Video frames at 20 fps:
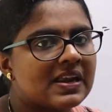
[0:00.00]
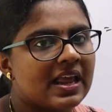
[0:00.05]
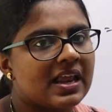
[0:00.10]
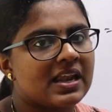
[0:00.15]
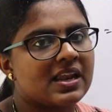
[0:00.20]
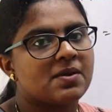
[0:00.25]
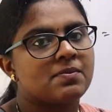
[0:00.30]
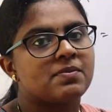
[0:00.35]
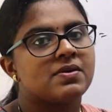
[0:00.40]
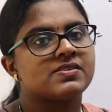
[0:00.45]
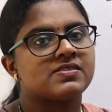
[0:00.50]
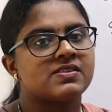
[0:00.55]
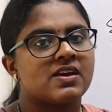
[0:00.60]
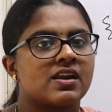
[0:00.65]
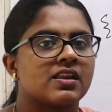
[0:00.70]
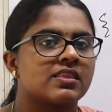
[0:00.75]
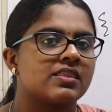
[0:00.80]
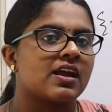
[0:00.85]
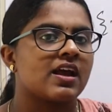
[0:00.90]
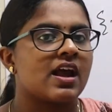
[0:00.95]
Real numbers
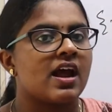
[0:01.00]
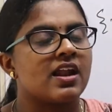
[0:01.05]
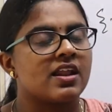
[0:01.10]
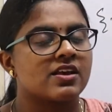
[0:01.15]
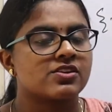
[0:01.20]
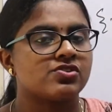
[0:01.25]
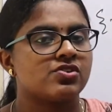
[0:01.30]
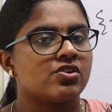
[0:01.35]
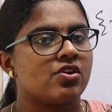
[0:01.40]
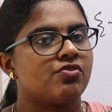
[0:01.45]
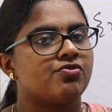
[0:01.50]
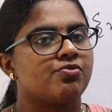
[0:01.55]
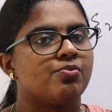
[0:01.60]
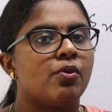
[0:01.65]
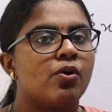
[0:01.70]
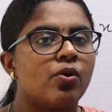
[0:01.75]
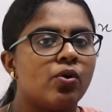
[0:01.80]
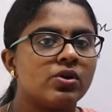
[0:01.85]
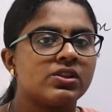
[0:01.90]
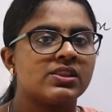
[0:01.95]
are the collection of
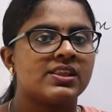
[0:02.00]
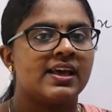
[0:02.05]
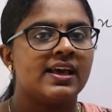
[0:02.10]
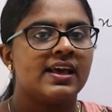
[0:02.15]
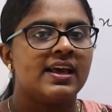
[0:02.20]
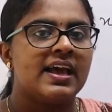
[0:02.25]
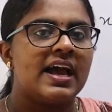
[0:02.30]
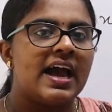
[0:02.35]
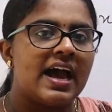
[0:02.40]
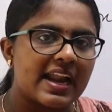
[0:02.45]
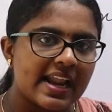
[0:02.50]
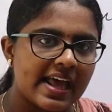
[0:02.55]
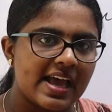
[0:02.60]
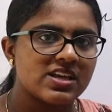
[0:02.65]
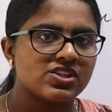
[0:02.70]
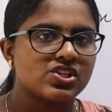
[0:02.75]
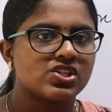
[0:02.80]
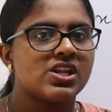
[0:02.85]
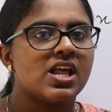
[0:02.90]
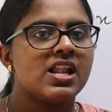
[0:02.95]
both
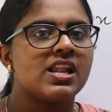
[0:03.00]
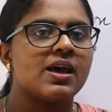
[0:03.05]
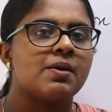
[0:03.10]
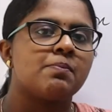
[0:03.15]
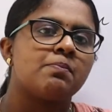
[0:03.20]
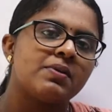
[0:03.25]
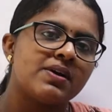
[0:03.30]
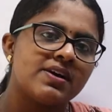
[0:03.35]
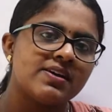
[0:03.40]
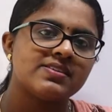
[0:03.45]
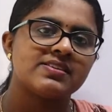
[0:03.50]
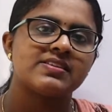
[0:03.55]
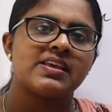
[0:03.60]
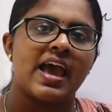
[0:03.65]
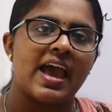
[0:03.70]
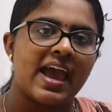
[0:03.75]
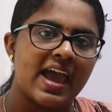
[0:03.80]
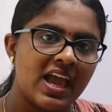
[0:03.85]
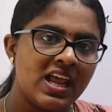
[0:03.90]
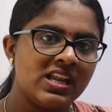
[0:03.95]
rational numbers
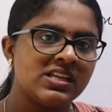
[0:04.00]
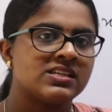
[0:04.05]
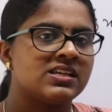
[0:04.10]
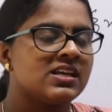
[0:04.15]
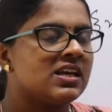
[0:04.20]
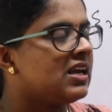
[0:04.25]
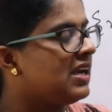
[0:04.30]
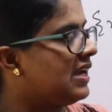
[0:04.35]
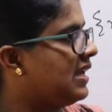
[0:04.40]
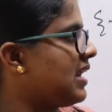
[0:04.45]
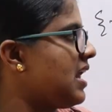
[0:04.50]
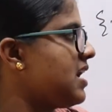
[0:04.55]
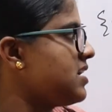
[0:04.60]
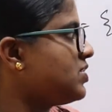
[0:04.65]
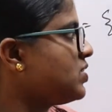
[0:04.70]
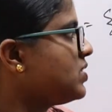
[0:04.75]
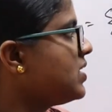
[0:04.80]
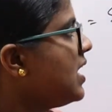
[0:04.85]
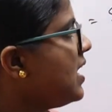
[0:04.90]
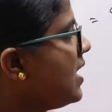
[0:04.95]
and
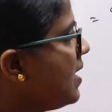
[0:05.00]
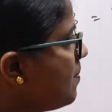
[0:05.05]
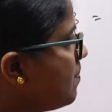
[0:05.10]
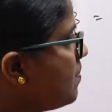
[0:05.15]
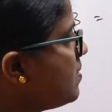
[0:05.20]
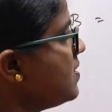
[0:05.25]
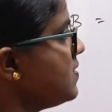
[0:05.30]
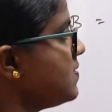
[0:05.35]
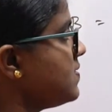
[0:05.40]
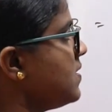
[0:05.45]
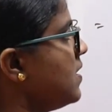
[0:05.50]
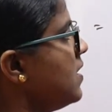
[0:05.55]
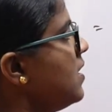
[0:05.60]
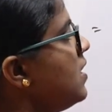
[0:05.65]
irrational numbers.